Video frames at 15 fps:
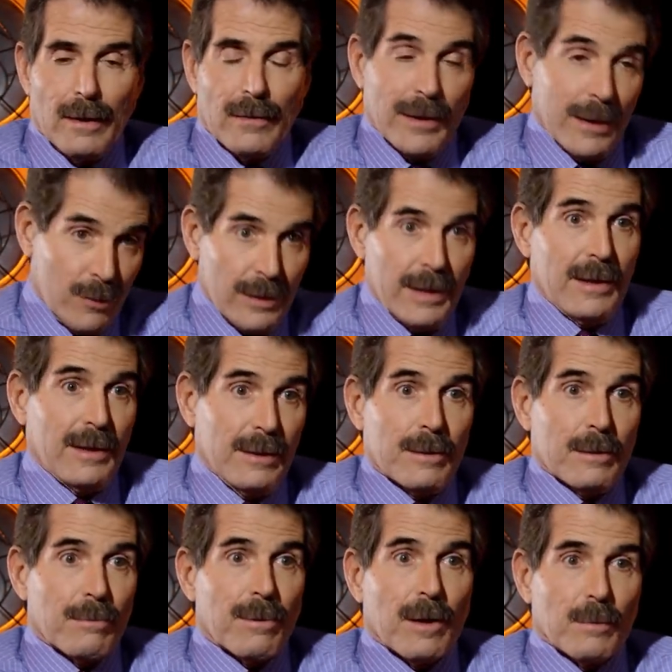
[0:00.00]
They created a
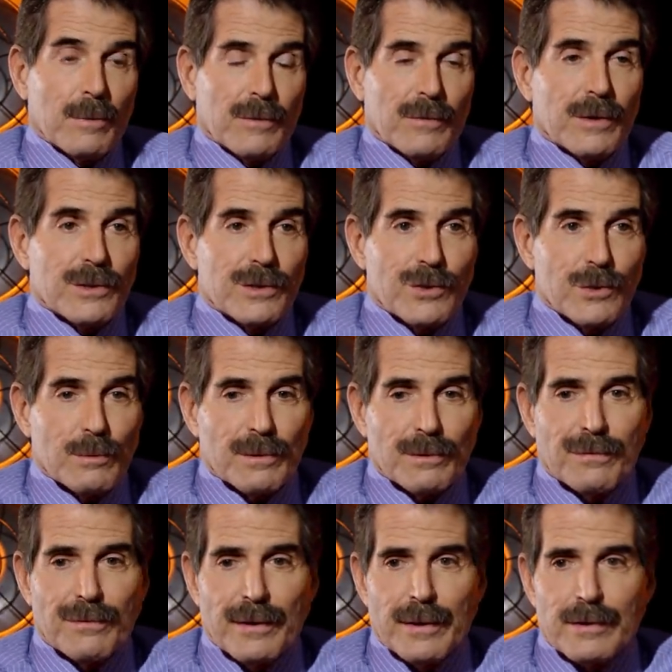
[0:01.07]
Department of Consumer
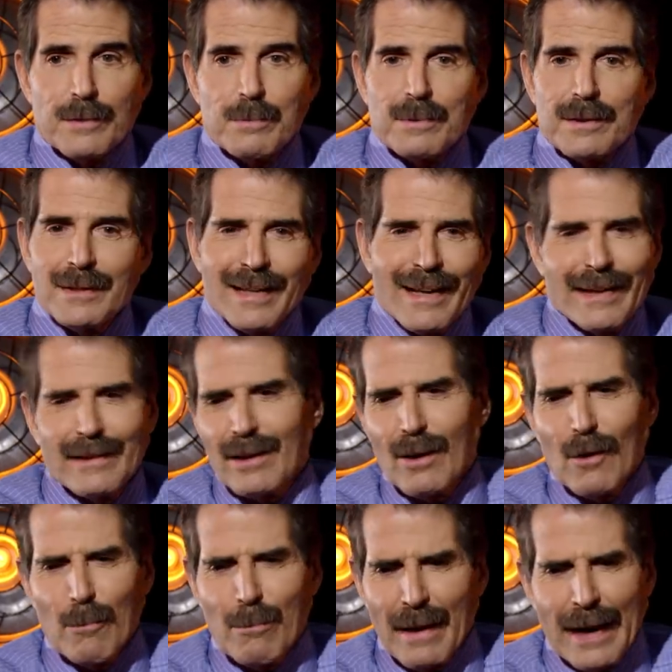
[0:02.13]
Affairs. But then I'd
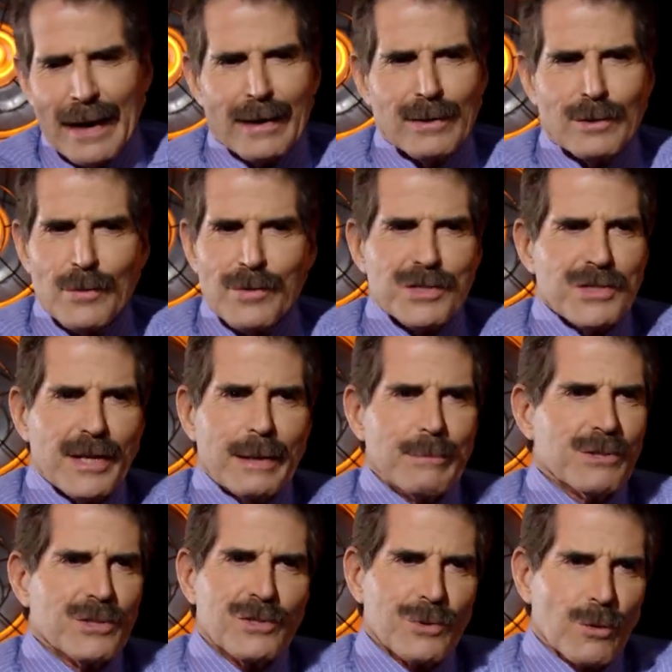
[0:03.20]
go back and do the
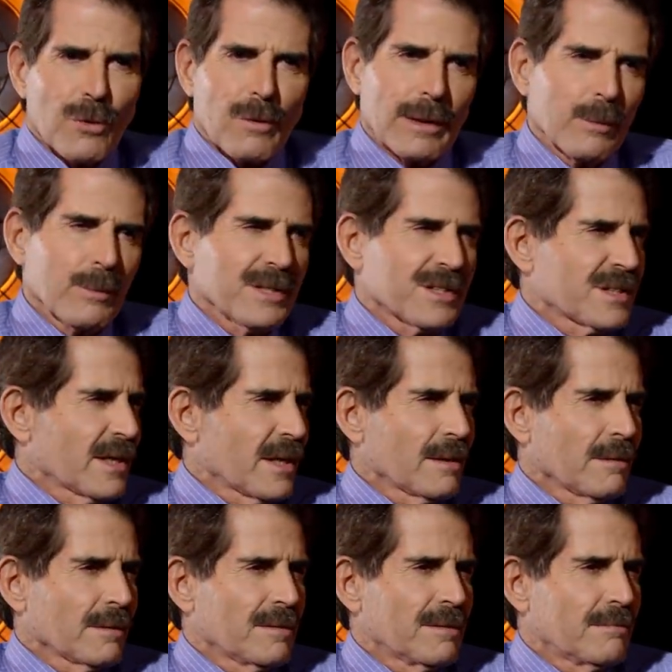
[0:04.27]
same story. We'd
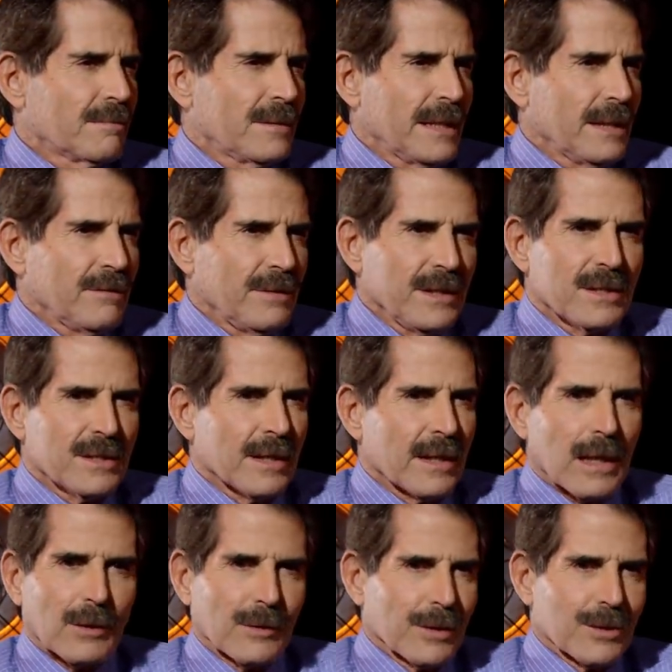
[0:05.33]
send a T V set
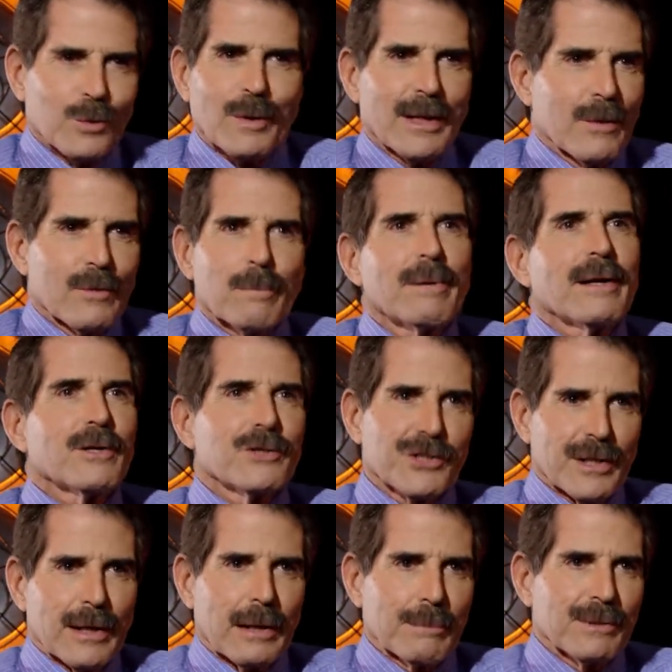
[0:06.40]
out to twenty repair
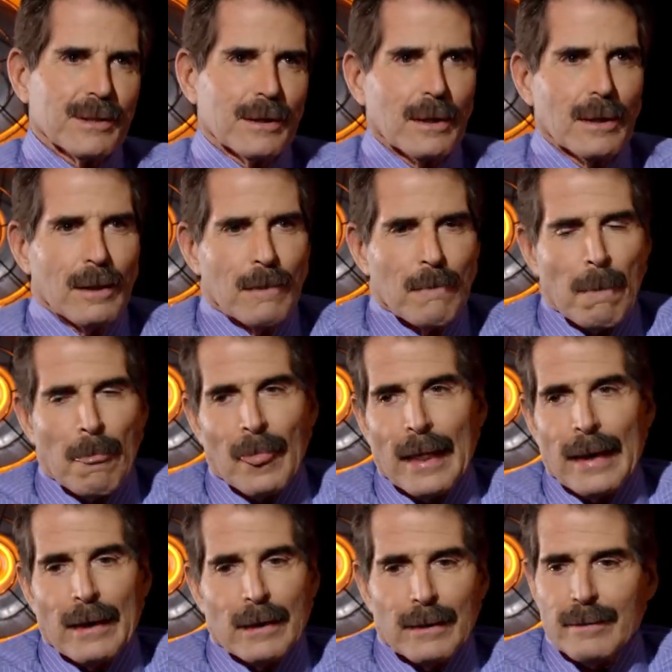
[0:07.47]
shops. And
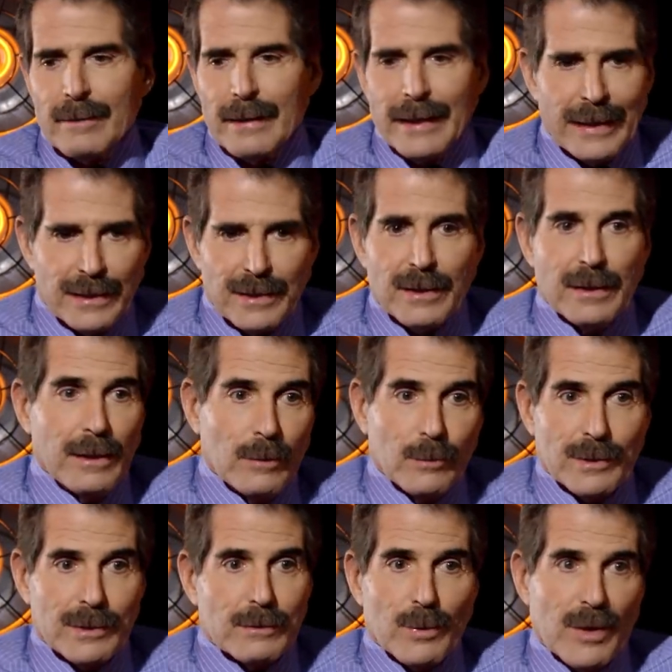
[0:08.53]
eighteen
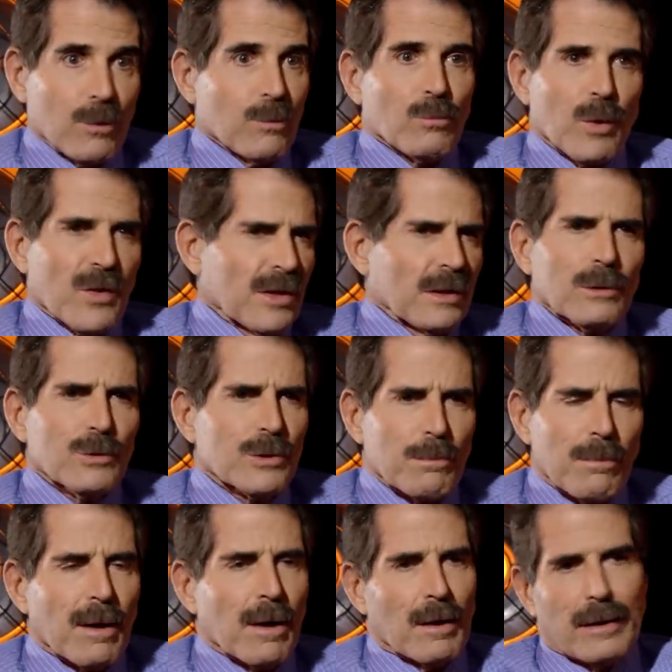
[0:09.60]
would, with, with a loose
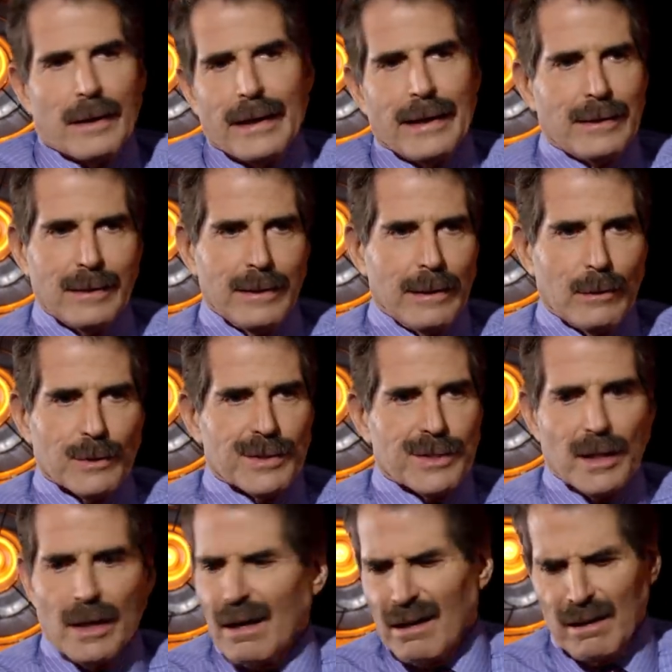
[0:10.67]
part. eighteen would
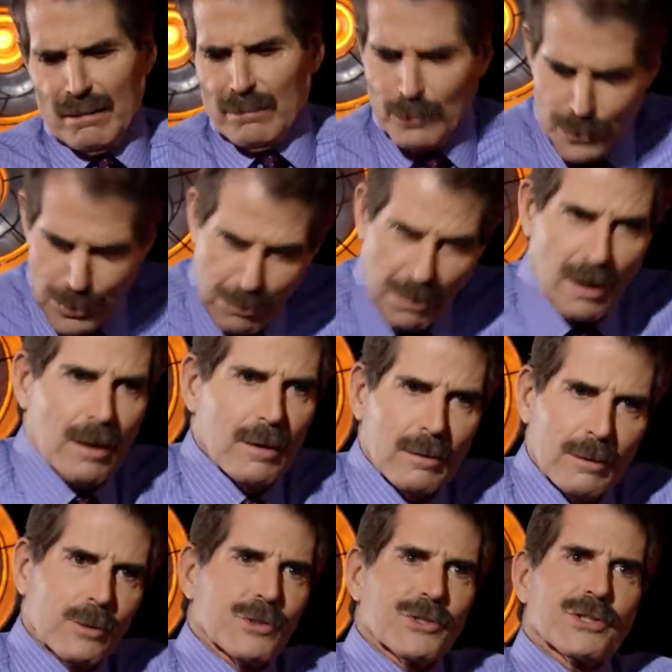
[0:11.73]
say, oh, loose part,
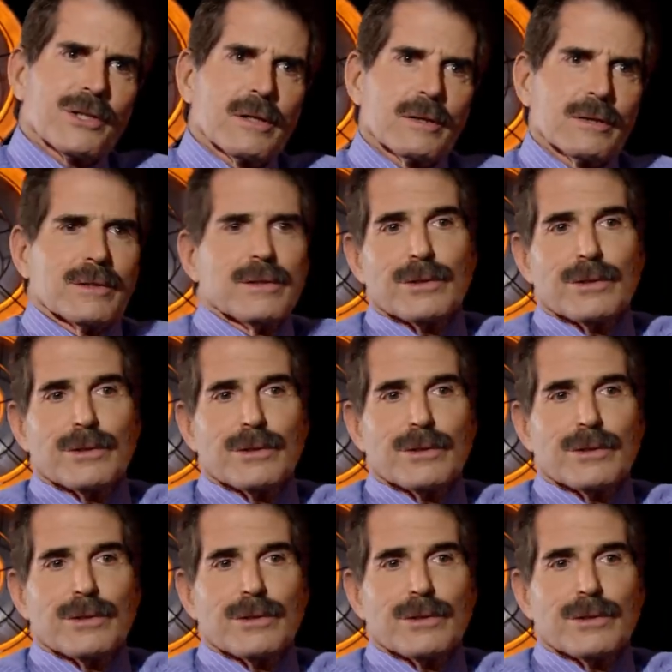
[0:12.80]
no charge.